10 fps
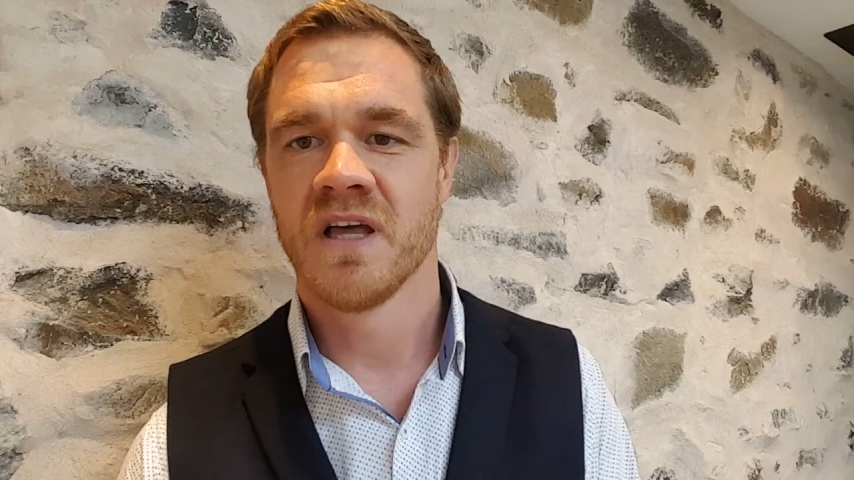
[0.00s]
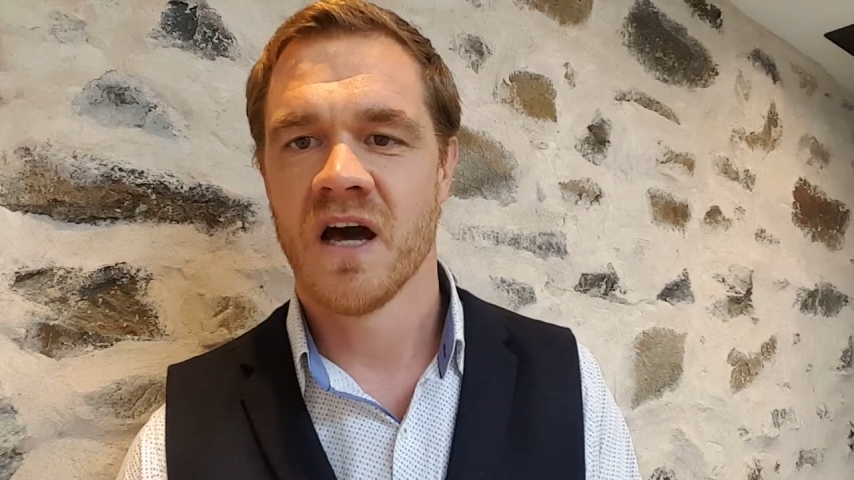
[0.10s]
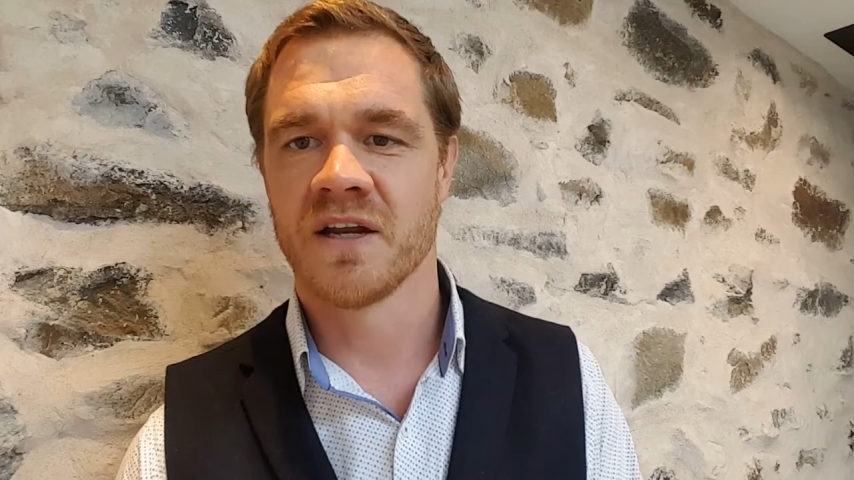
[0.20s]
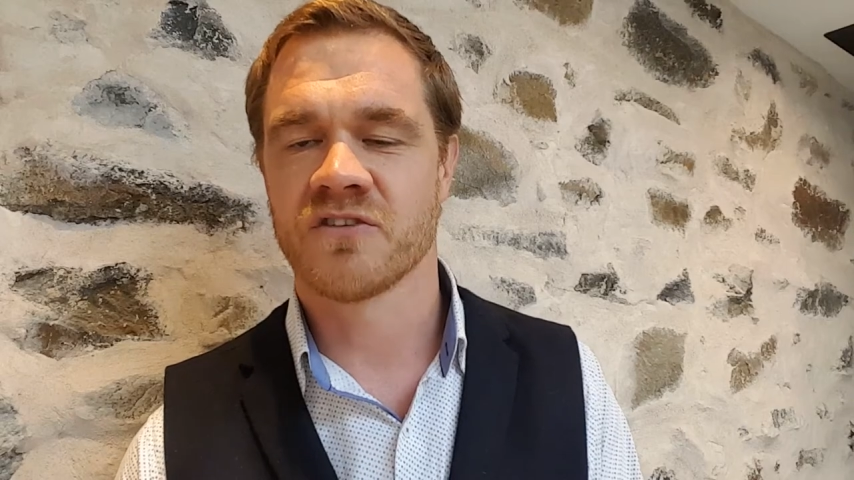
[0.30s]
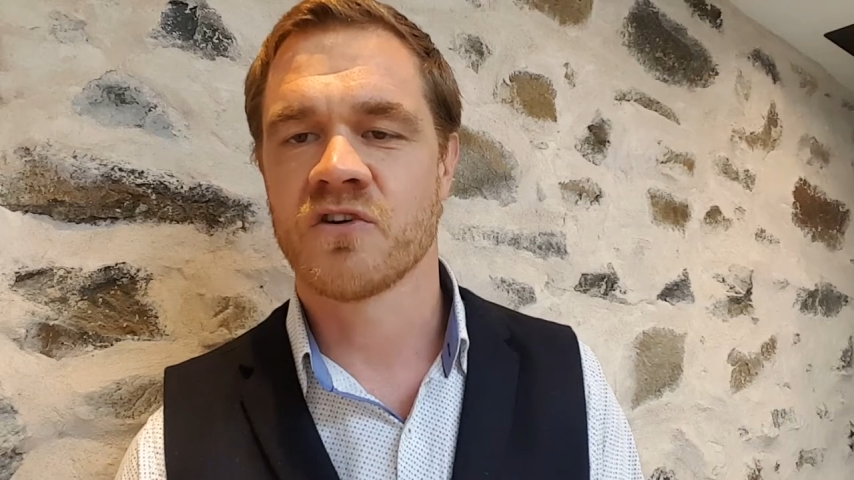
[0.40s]

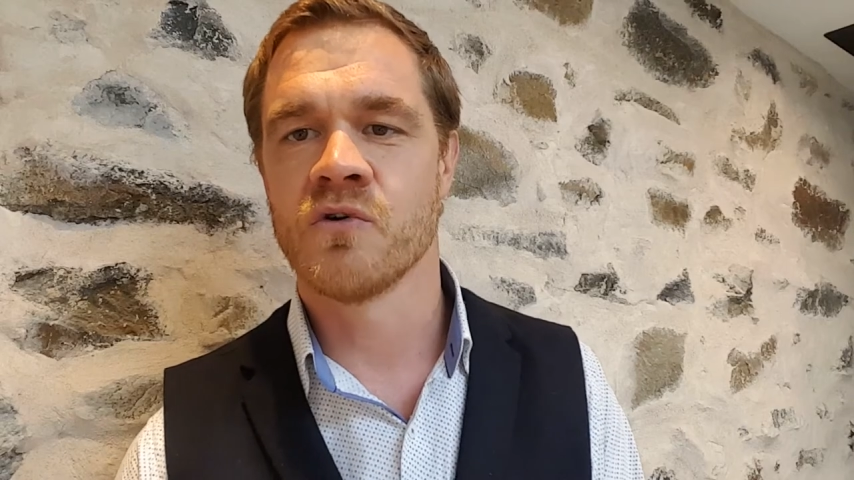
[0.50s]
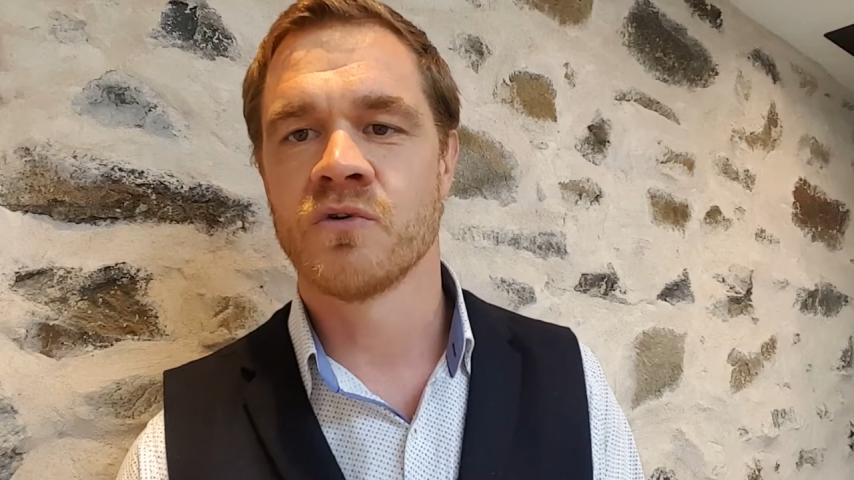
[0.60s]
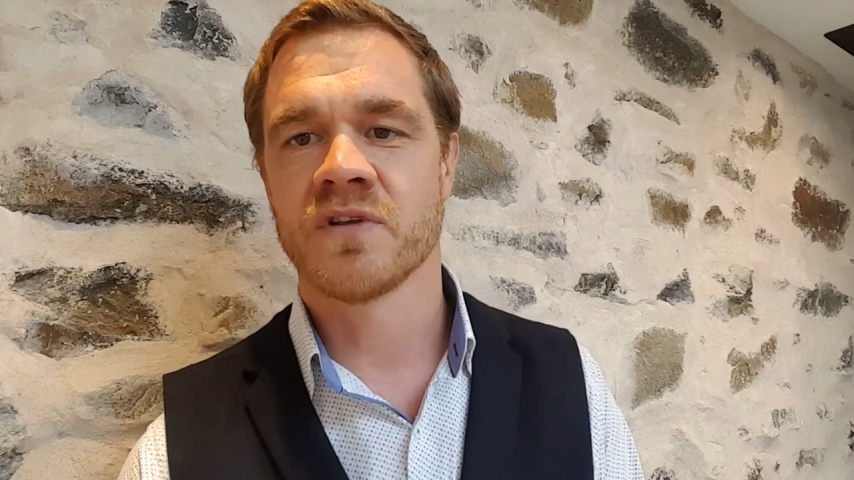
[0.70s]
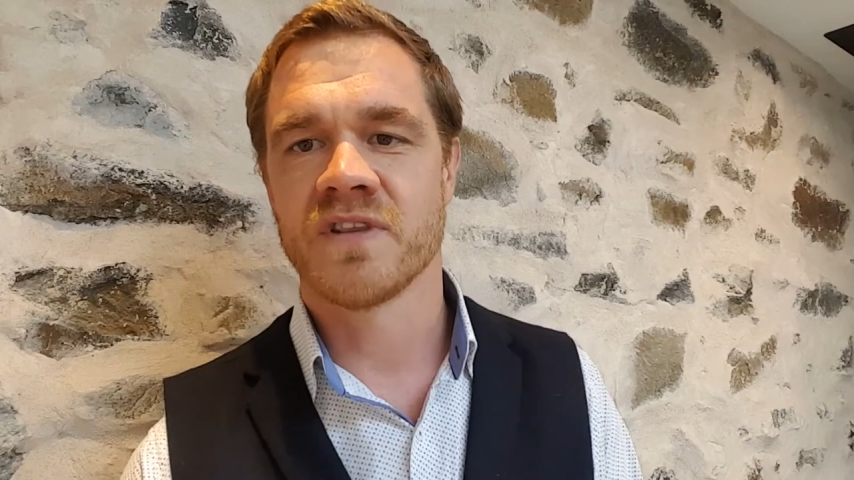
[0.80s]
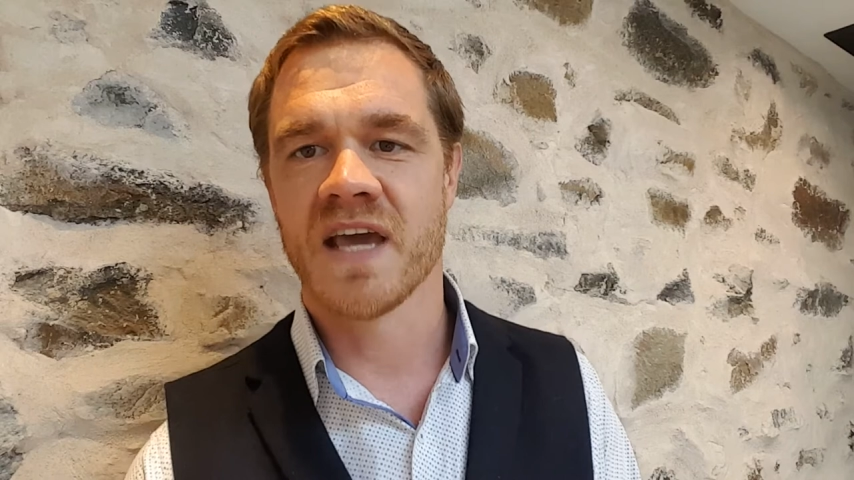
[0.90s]
and it's
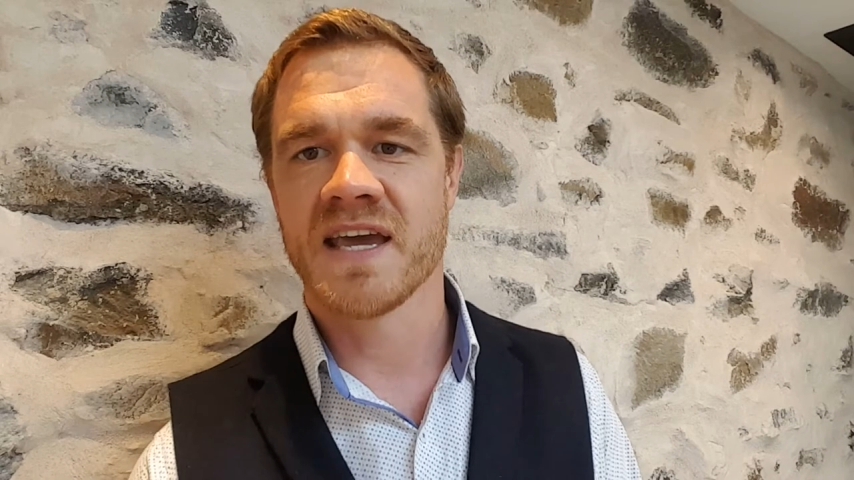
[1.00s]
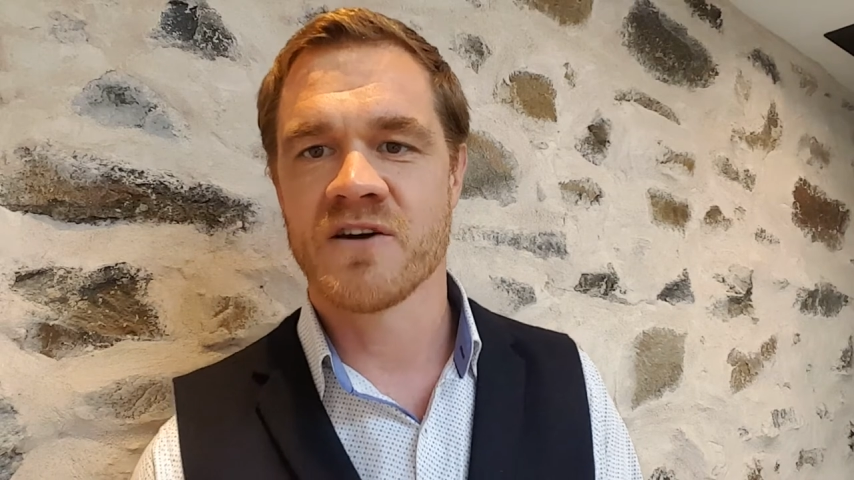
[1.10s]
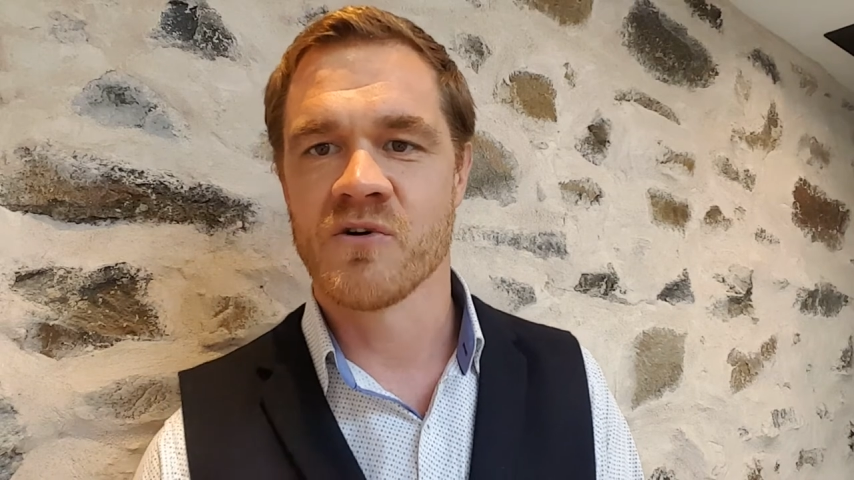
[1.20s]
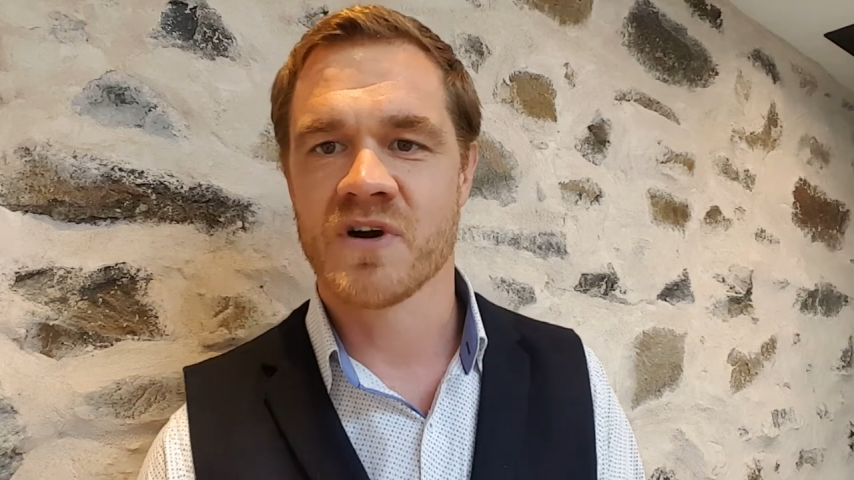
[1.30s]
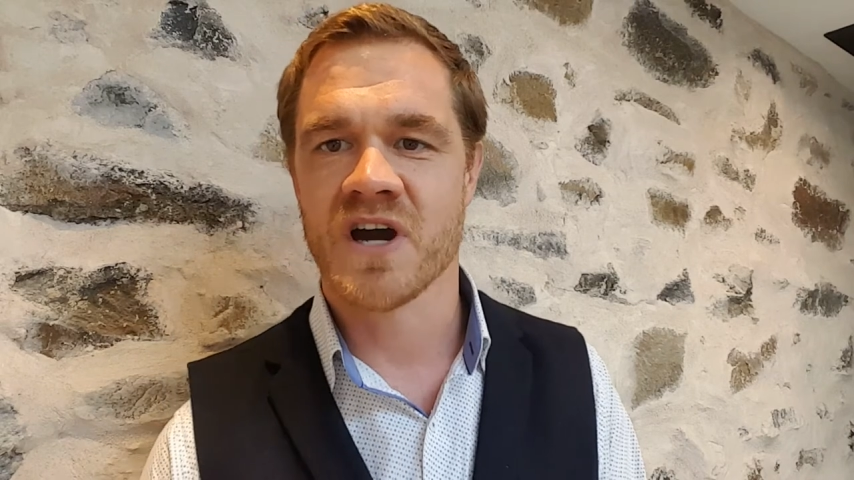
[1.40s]
called the Acorn